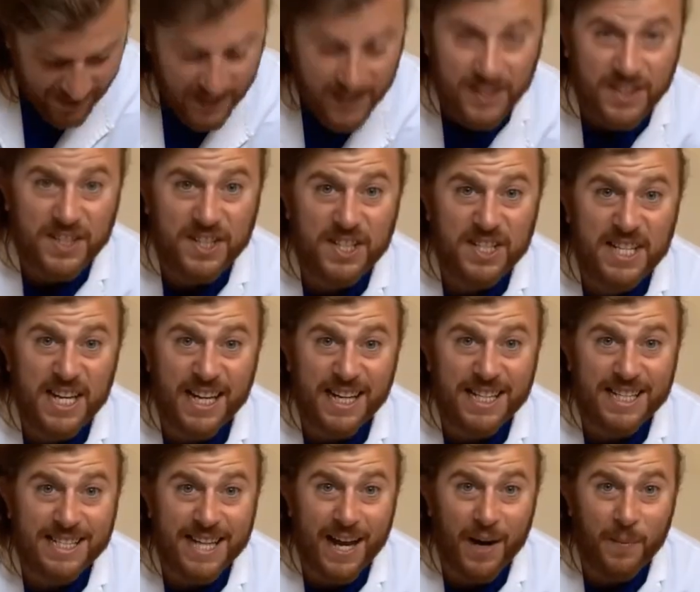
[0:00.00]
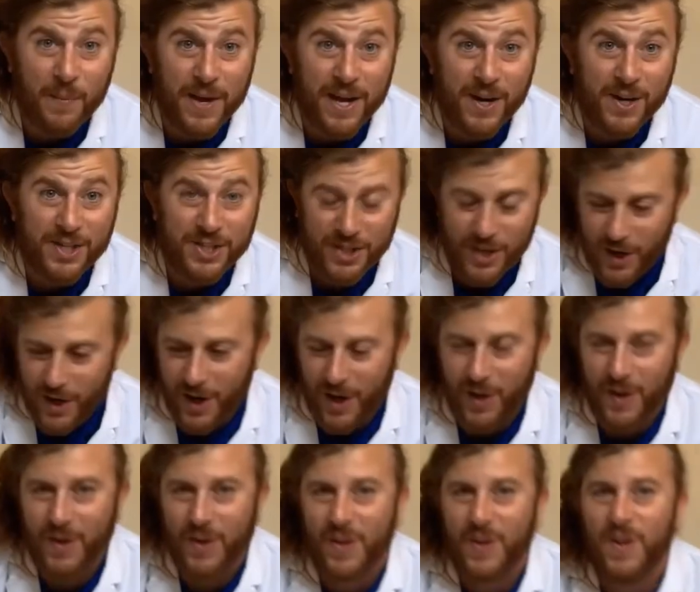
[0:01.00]
6 centimeters tall.
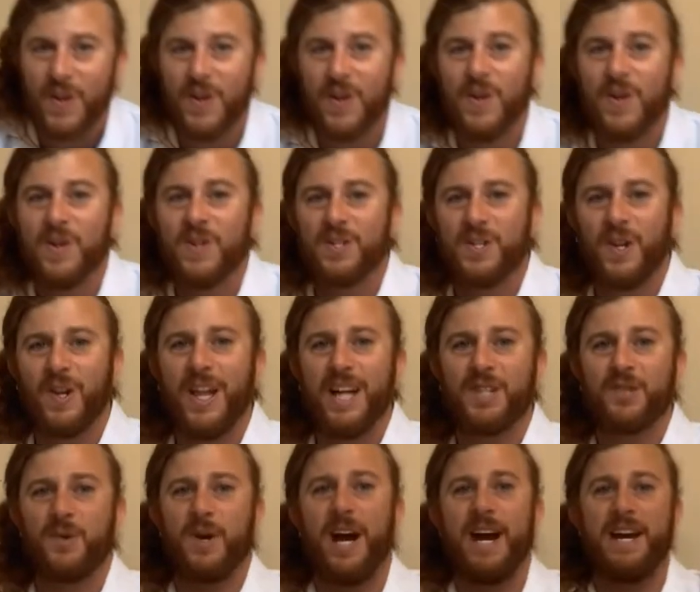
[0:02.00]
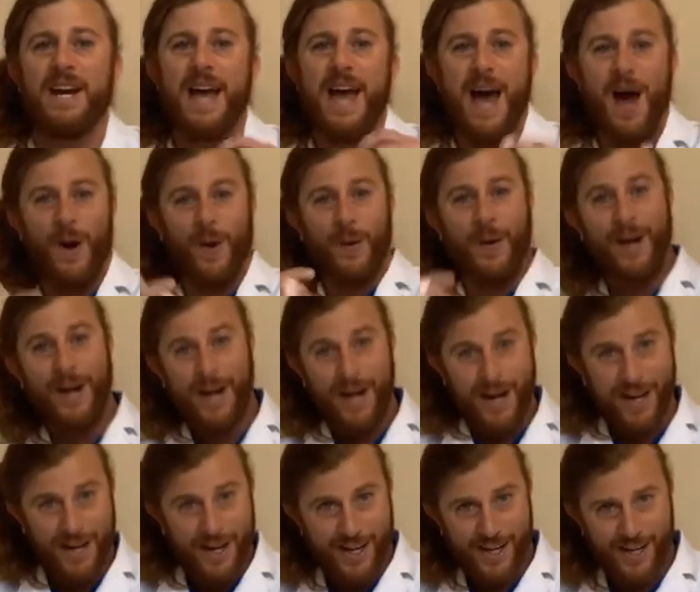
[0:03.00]
So let's write down
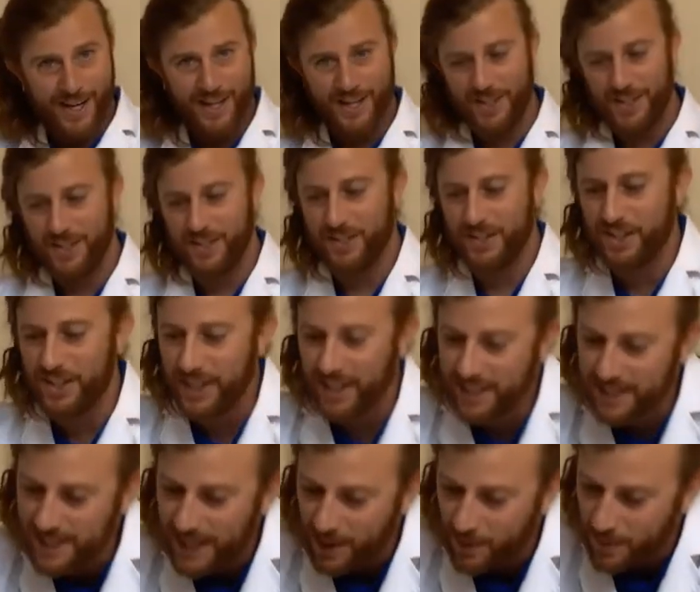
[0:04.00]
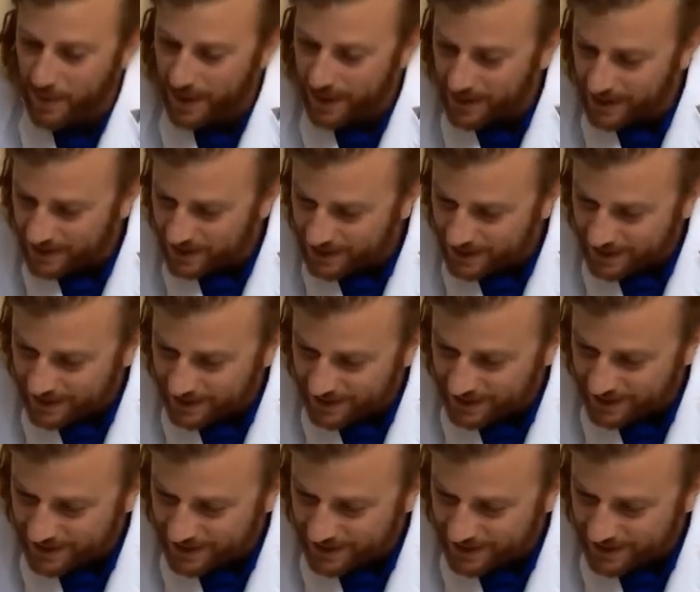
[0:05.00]
6 centimeters.